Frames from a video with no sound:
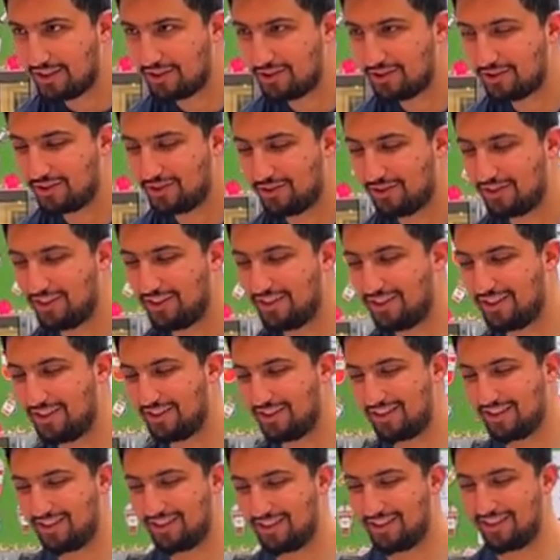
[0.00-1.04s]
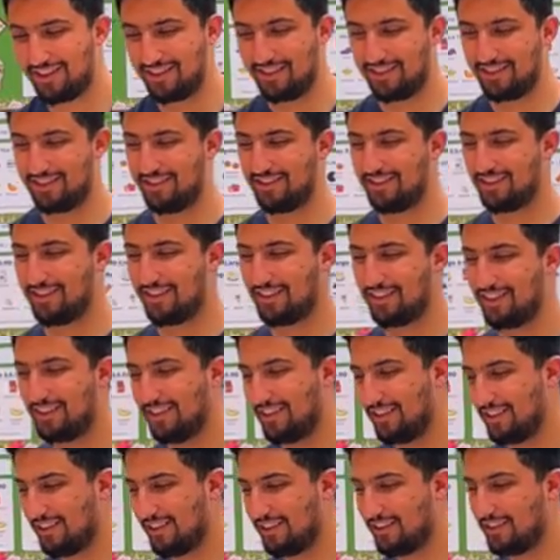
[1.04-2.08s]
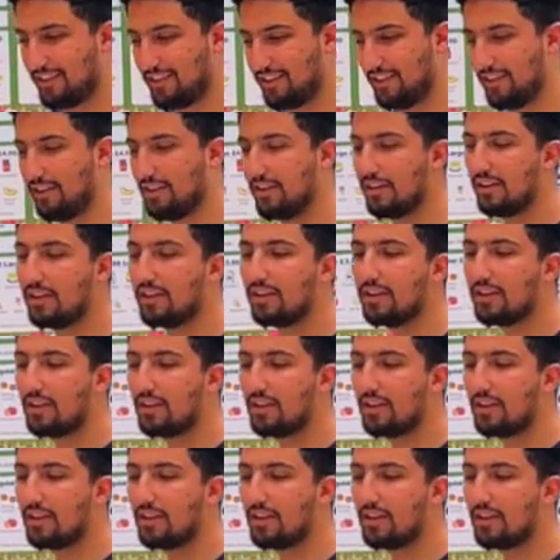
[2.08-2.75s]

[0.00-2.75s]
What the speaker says: No words are spoken by the person on screen.